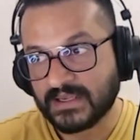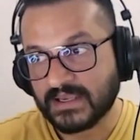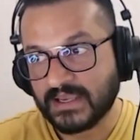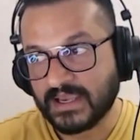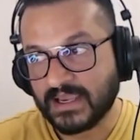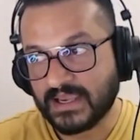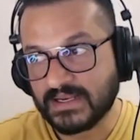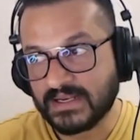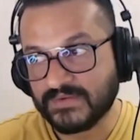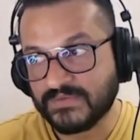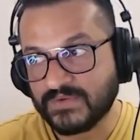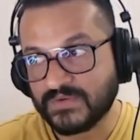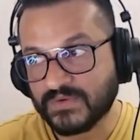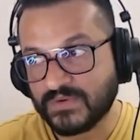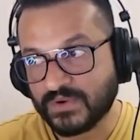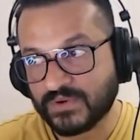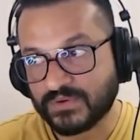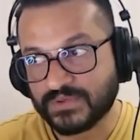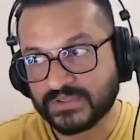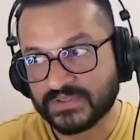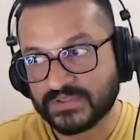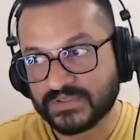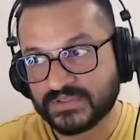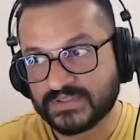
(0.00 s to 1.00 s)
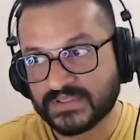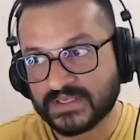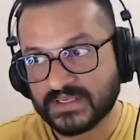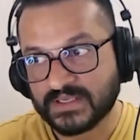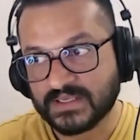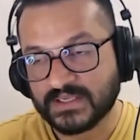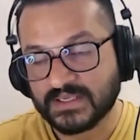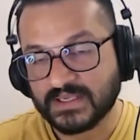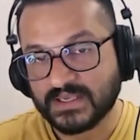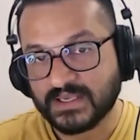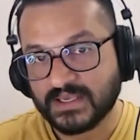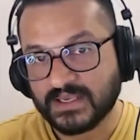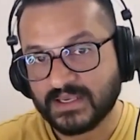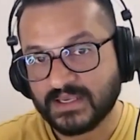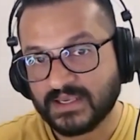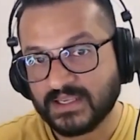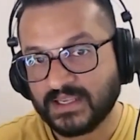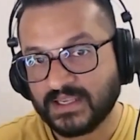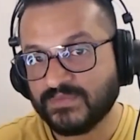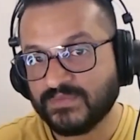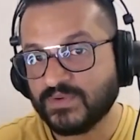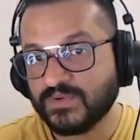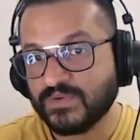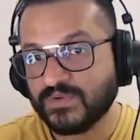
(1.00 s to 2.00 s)
And if you'll notice,
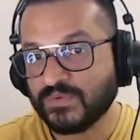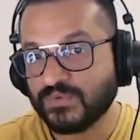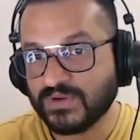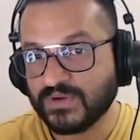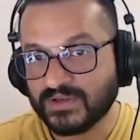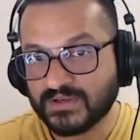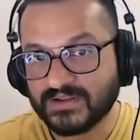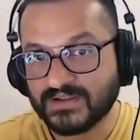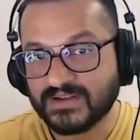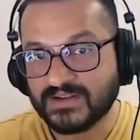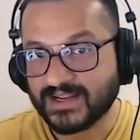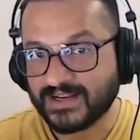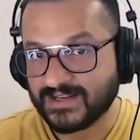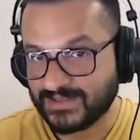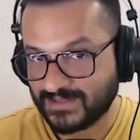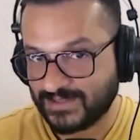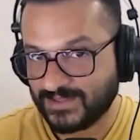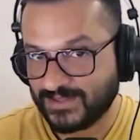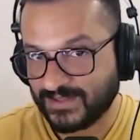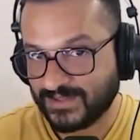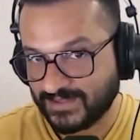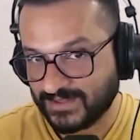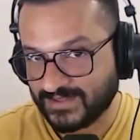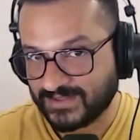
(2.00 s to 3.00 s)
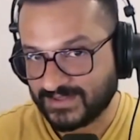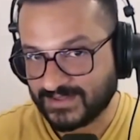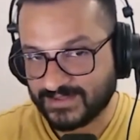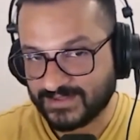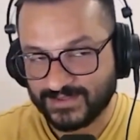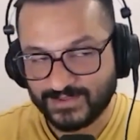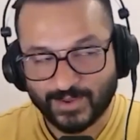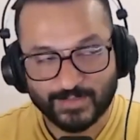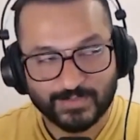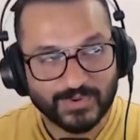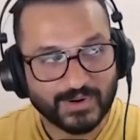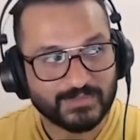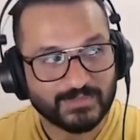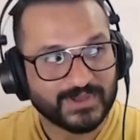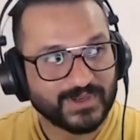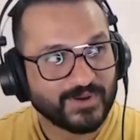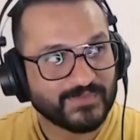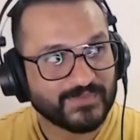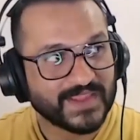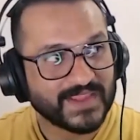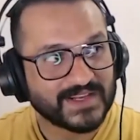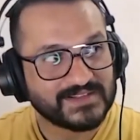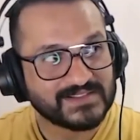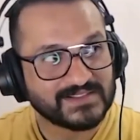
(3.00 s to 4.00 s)
if you real and you're probably on
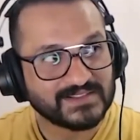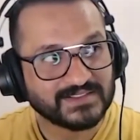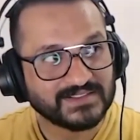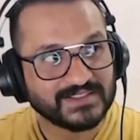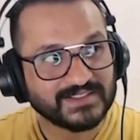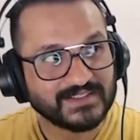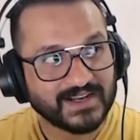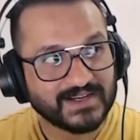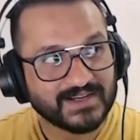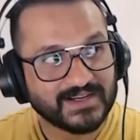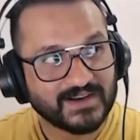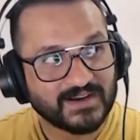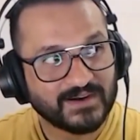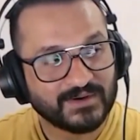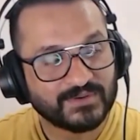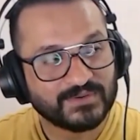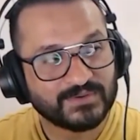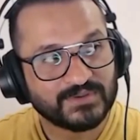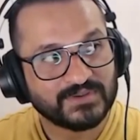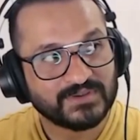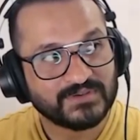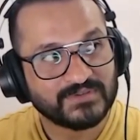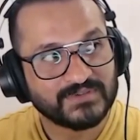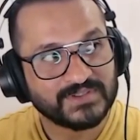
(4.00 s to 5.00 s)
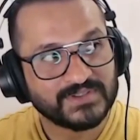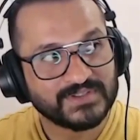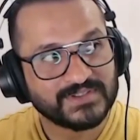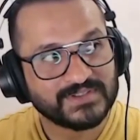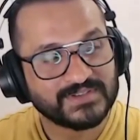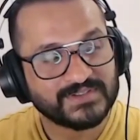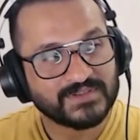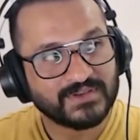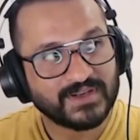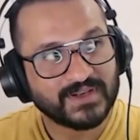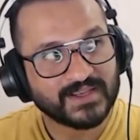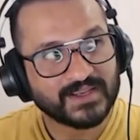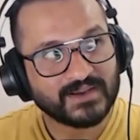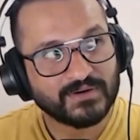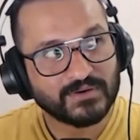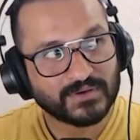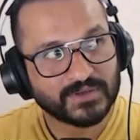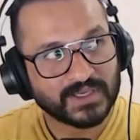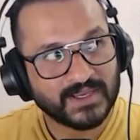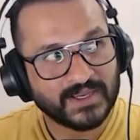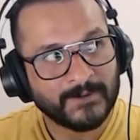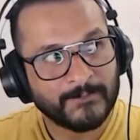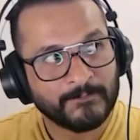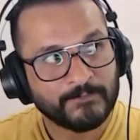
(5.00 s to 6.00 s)
that journey right now, which is you're like,
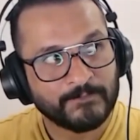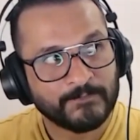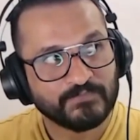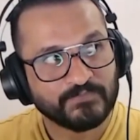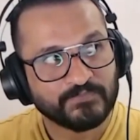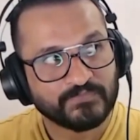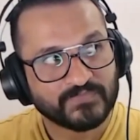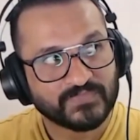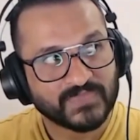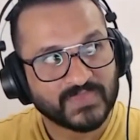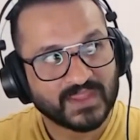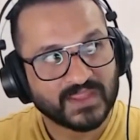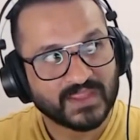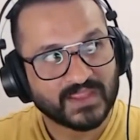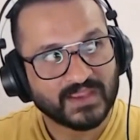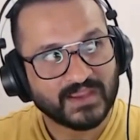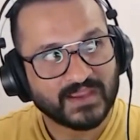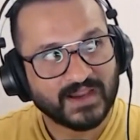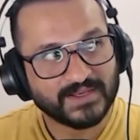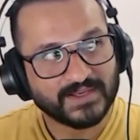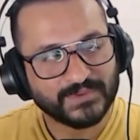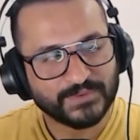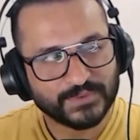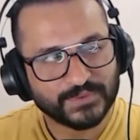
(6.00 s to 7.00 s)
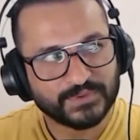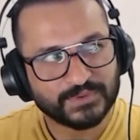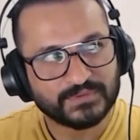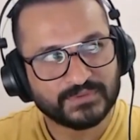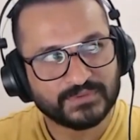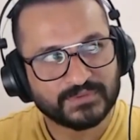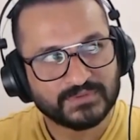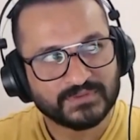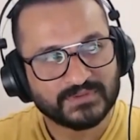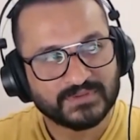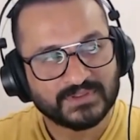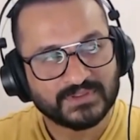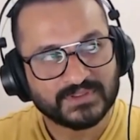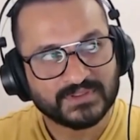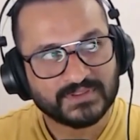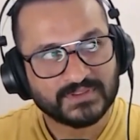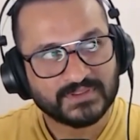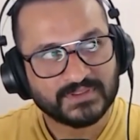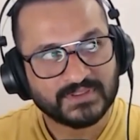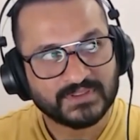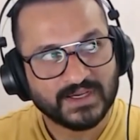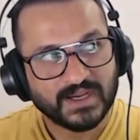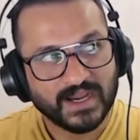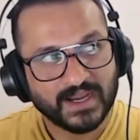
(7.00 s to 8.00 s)
okay, I know,
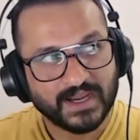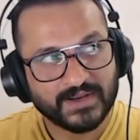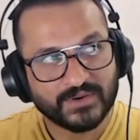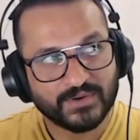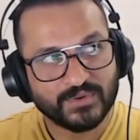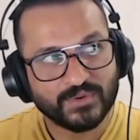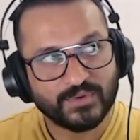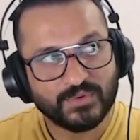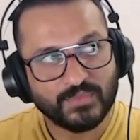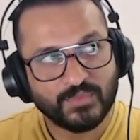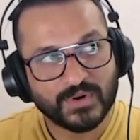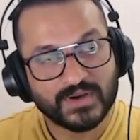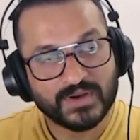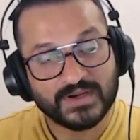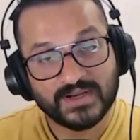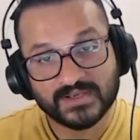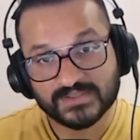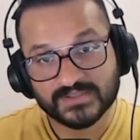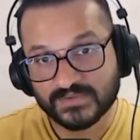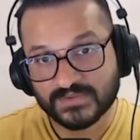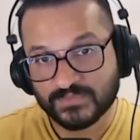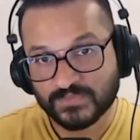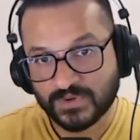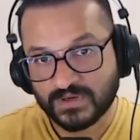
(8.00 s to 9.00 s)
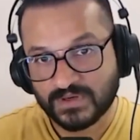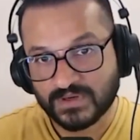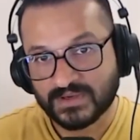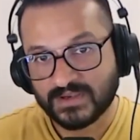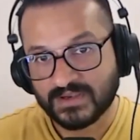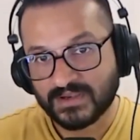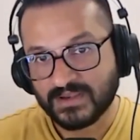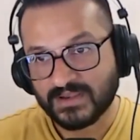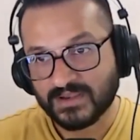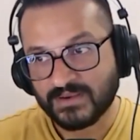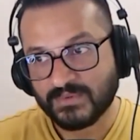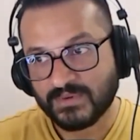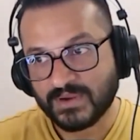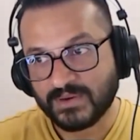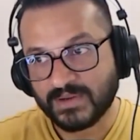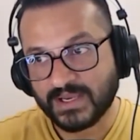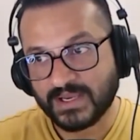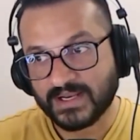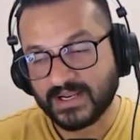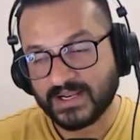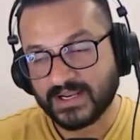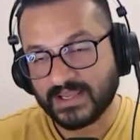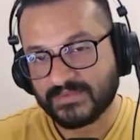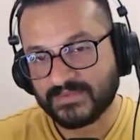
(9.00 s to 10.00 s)
I know what doesn't work,
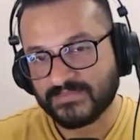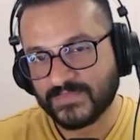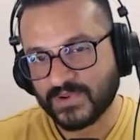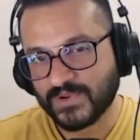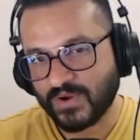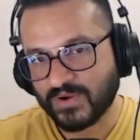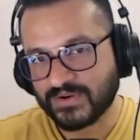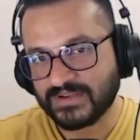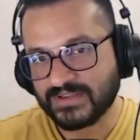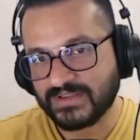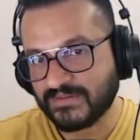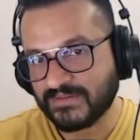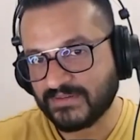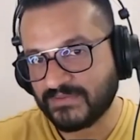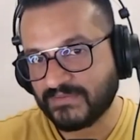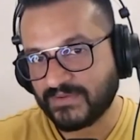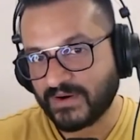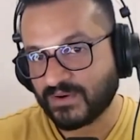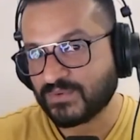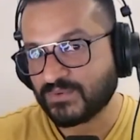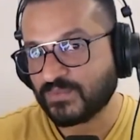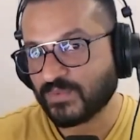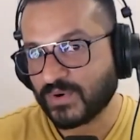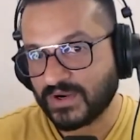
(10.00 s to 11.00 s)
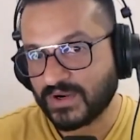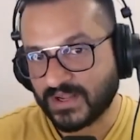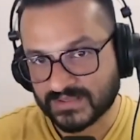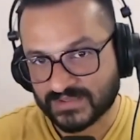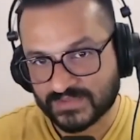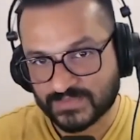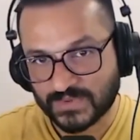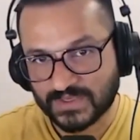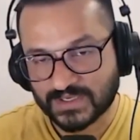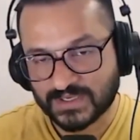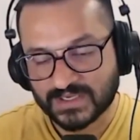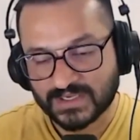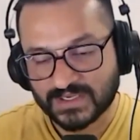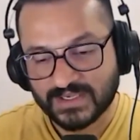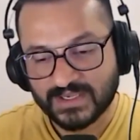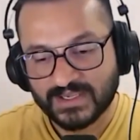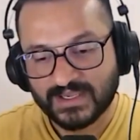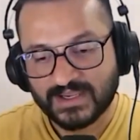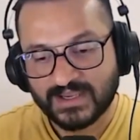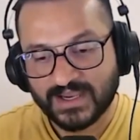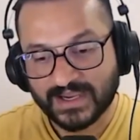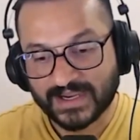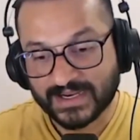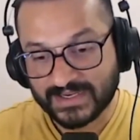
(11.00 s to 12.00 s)
and I've not yet found what does work.
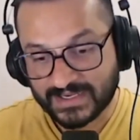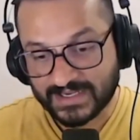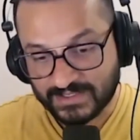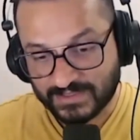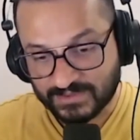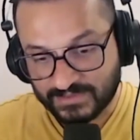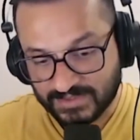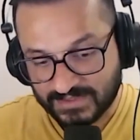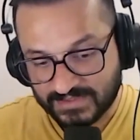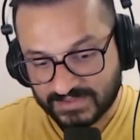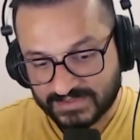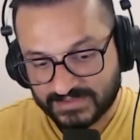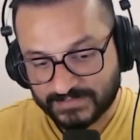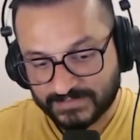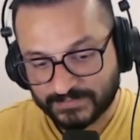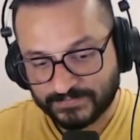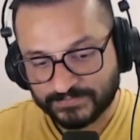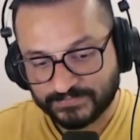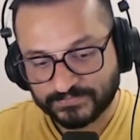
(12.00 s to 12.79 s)
I can tell you this.